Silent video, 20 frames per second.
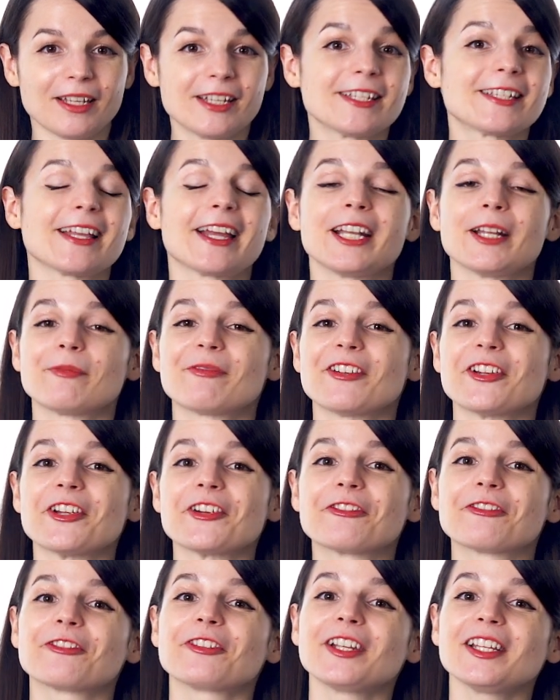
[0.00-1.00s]
Sign up for
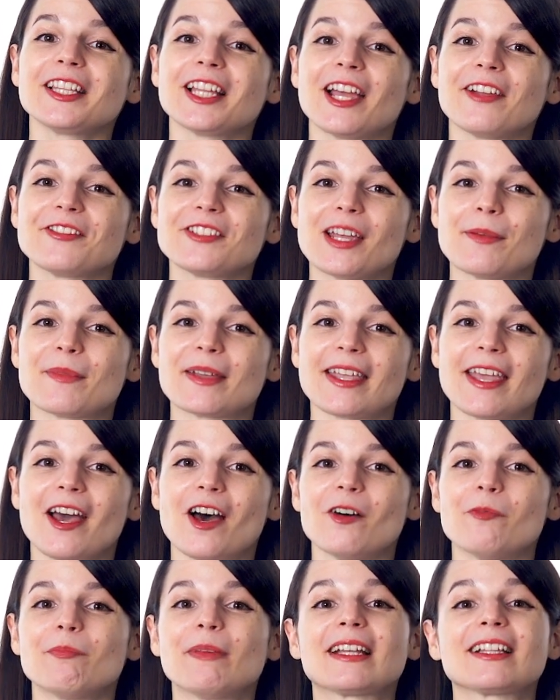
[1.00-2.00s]
your free lifetime
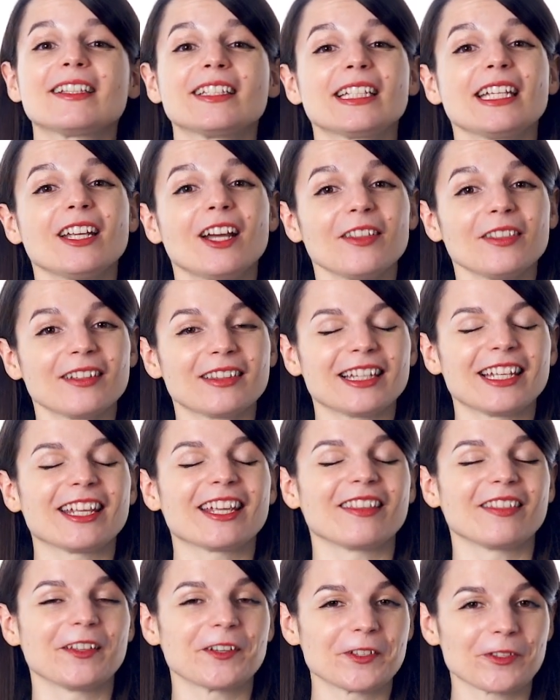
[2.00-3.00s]
account by clicking on the
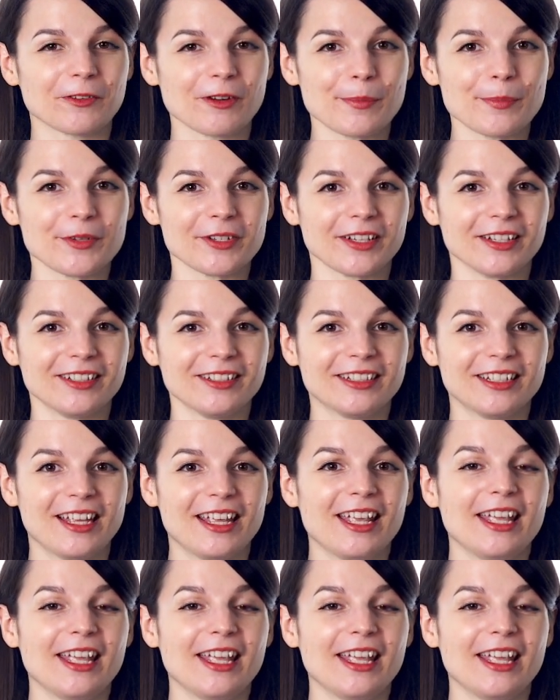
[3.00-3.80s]
link in the description.